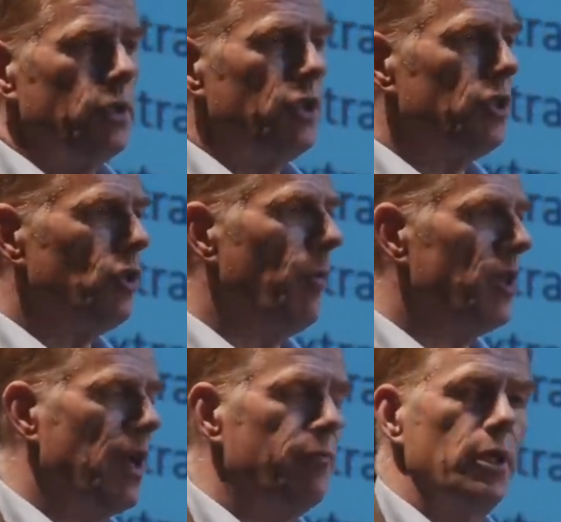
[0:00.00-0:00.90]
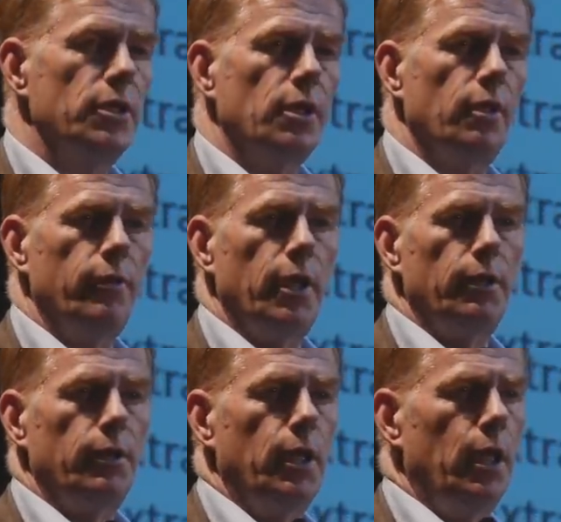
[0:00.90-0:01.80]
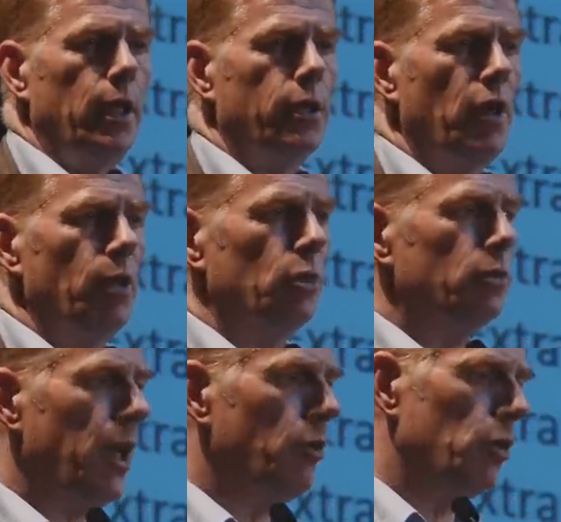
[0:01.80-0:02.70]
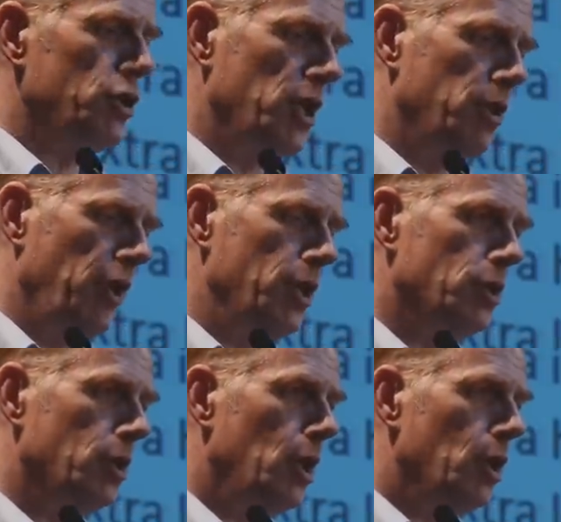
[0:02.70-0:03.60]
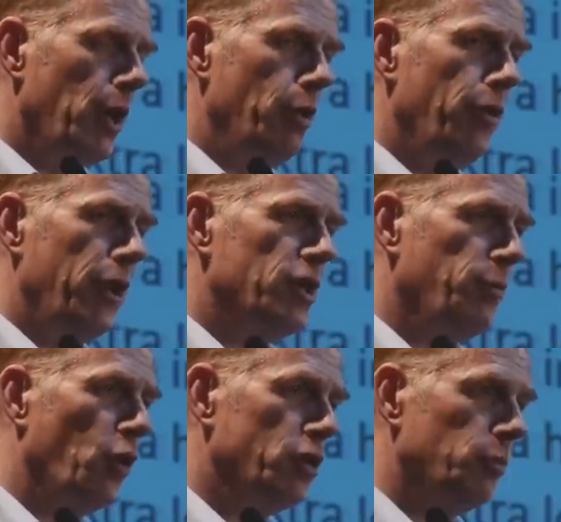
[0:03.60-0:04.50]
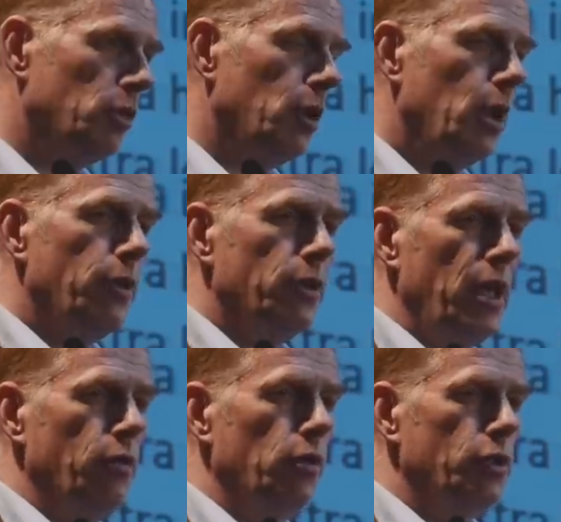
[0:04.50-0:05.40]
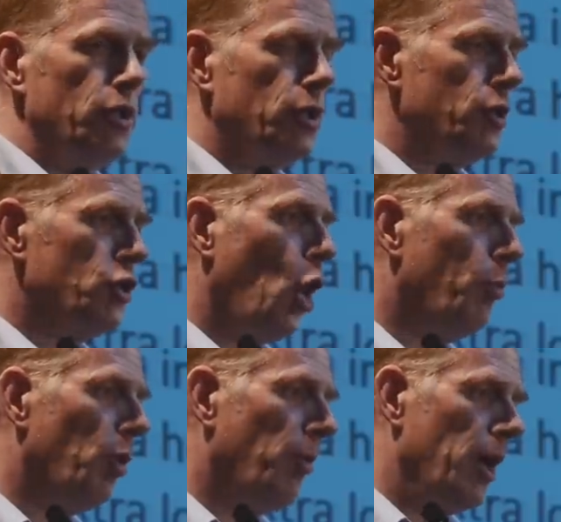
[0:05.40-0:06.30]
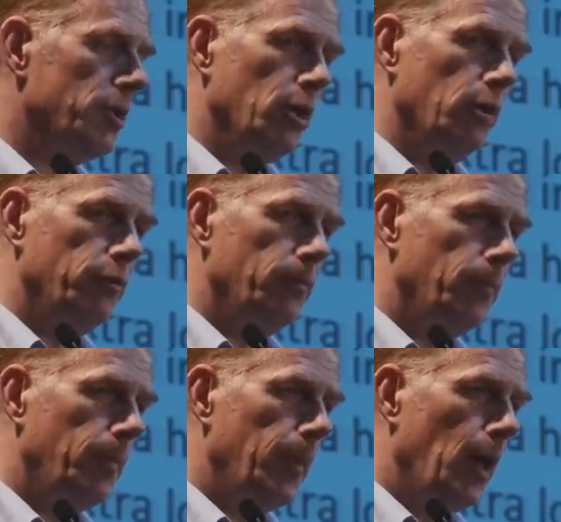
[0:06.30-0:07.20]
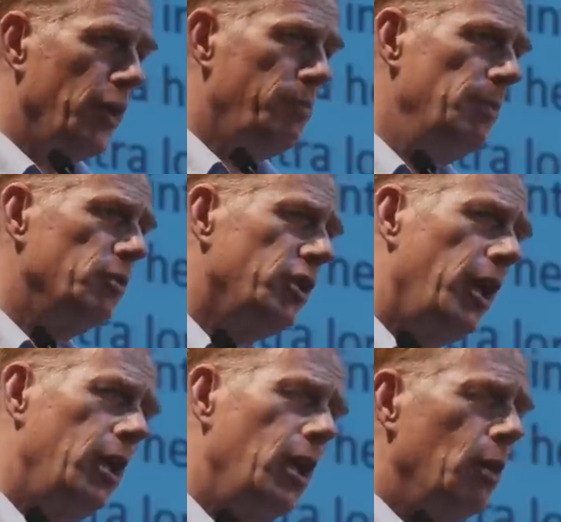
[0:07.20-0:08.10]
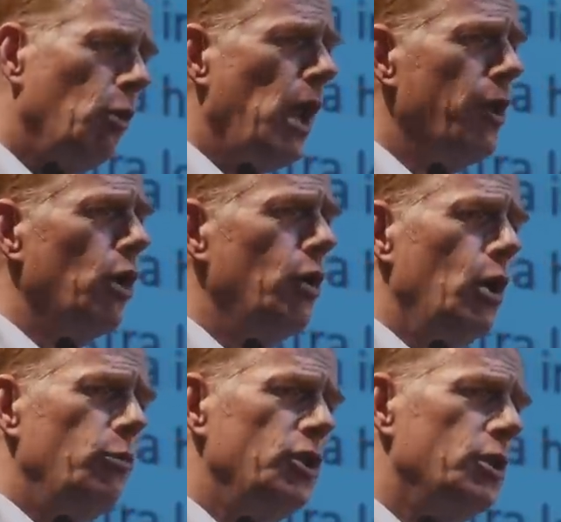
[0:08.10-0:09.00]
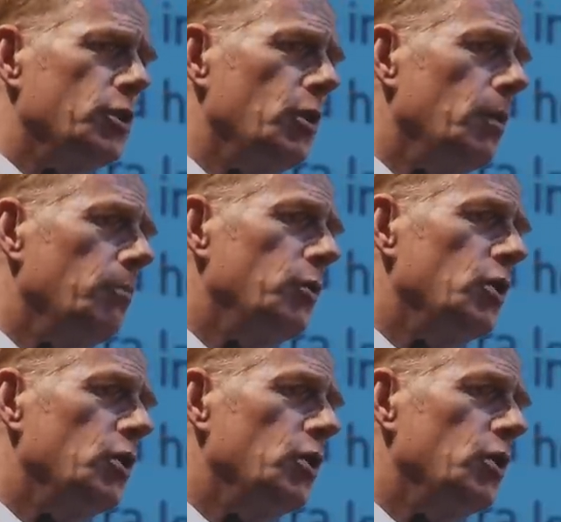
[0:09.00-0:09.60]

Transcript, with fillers: you can see so much evidence of uh, incredible technology innovation. So I don't think it's possible that technology is going to stop all by itself. Other people say, well, hang on, we'll just